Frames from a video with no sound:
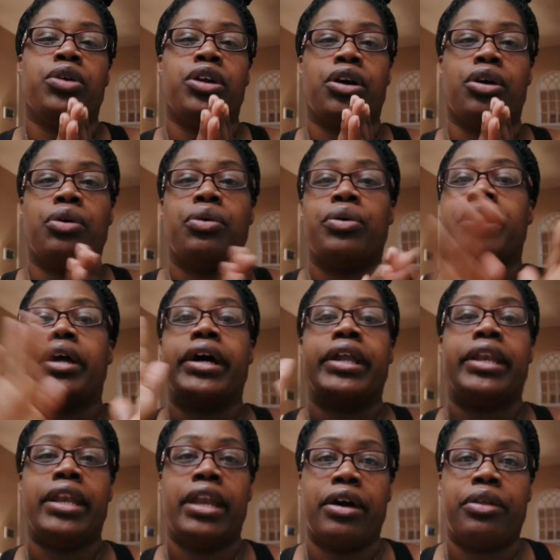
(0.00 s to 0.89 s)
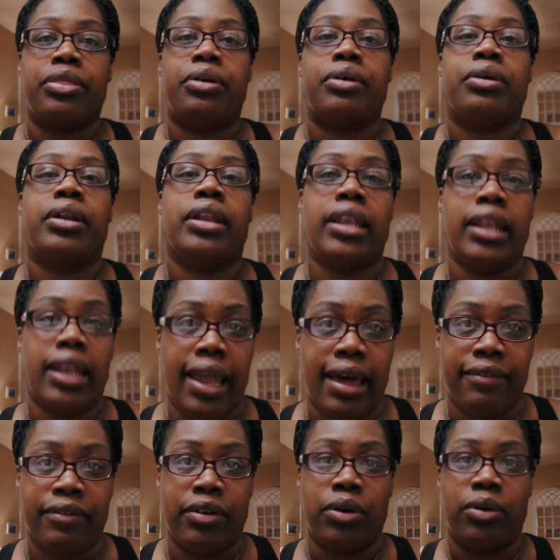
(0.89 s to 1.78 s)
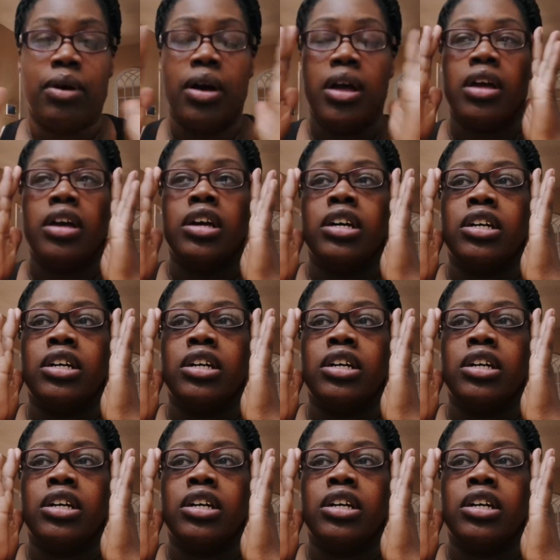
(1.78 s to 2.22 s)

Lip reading: We are on another level.